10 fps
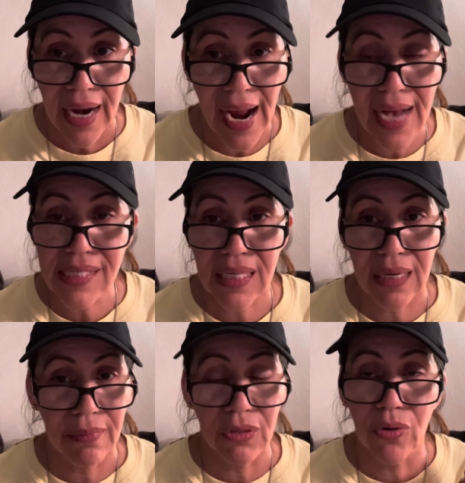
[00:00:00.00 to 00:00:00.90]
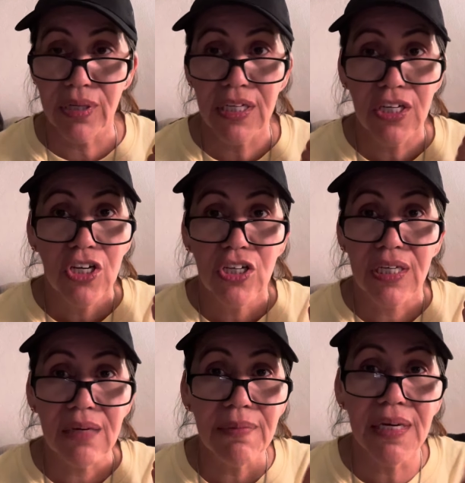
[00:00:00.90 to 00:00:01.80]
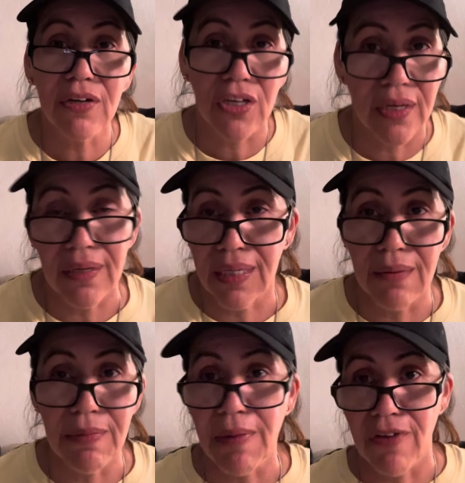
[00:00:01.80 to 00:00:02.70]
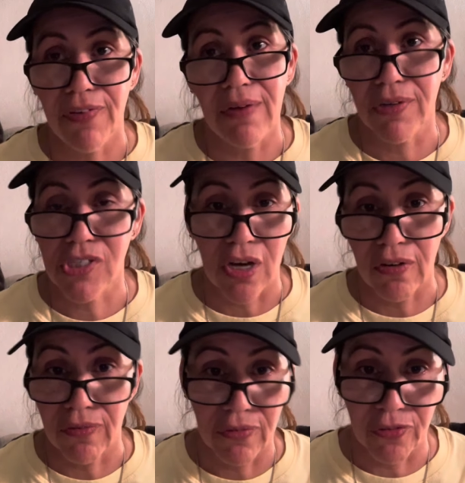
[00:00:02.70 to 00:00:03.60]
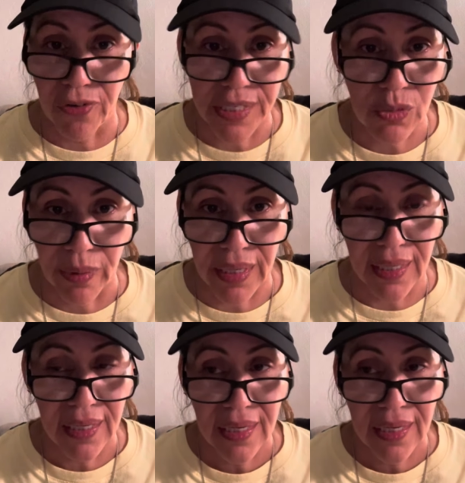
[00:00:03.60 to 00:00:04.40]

Ask him, Lord, give me a give me my favorite song for this week.